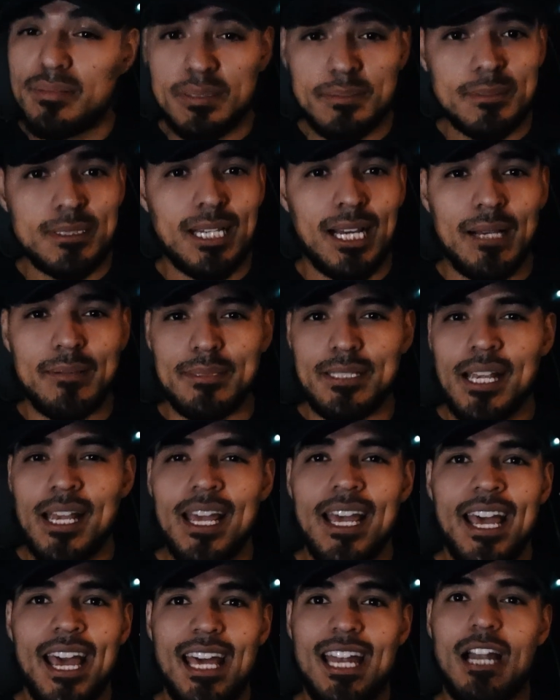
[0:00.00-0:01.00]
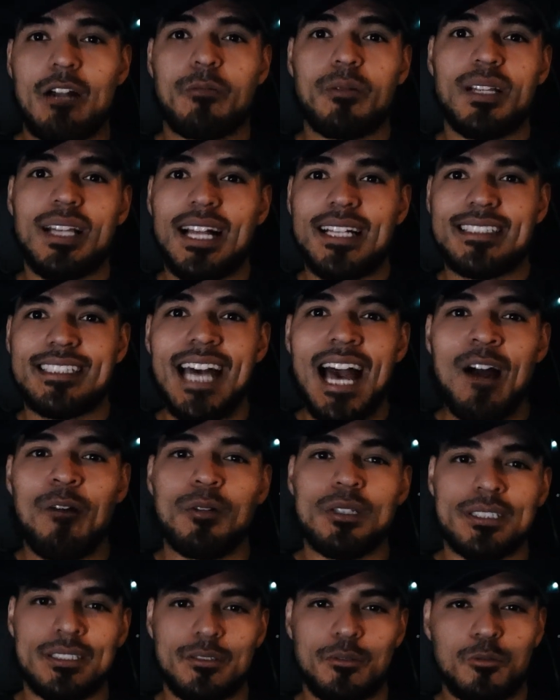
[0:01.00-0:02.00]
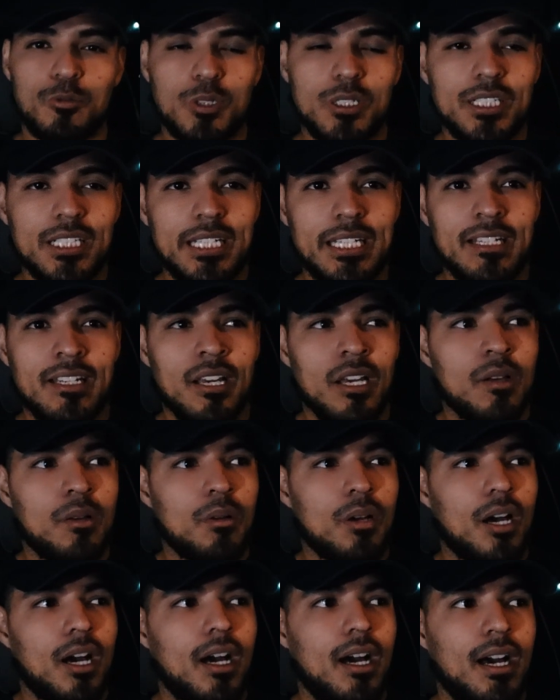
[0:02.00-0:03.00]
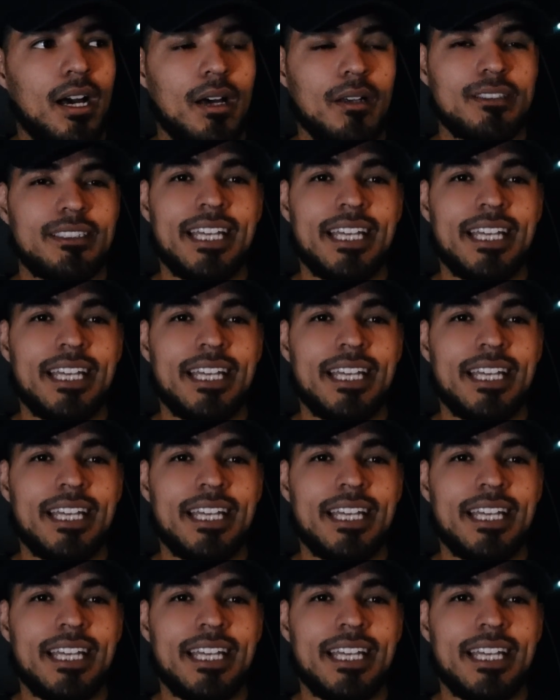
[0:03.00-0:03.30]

sometimes, and I realized that was really uh,